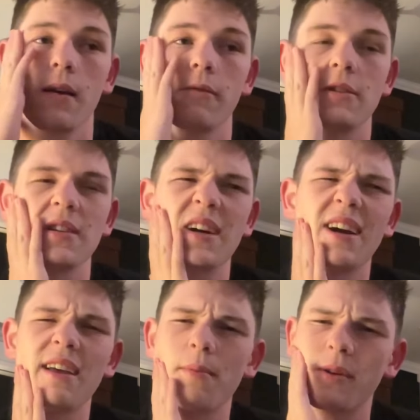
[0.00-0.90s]
which is
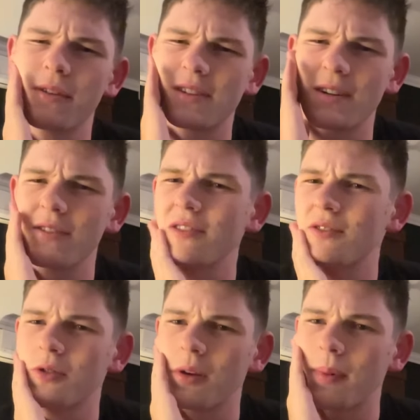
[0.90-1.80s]
kind of hypocritical. I was just
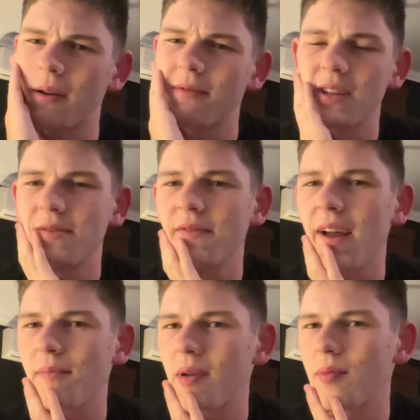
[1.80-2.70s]
talking about these
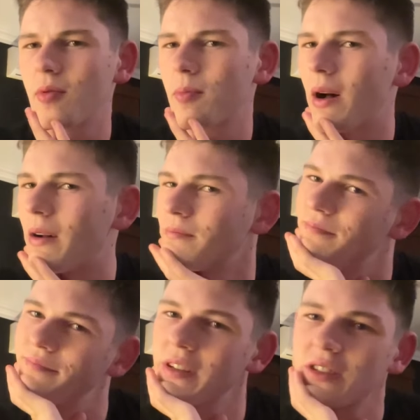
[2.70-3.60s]
fat people, but
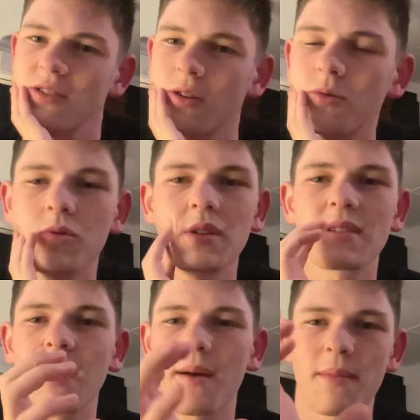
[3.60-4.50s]
it's not all the
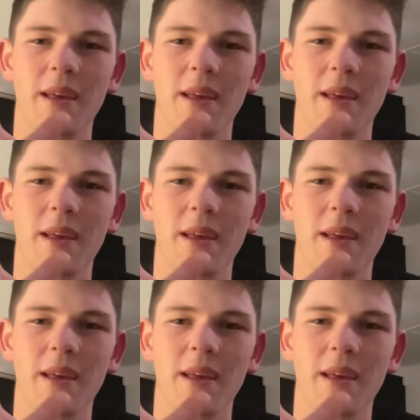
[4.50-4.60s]
time.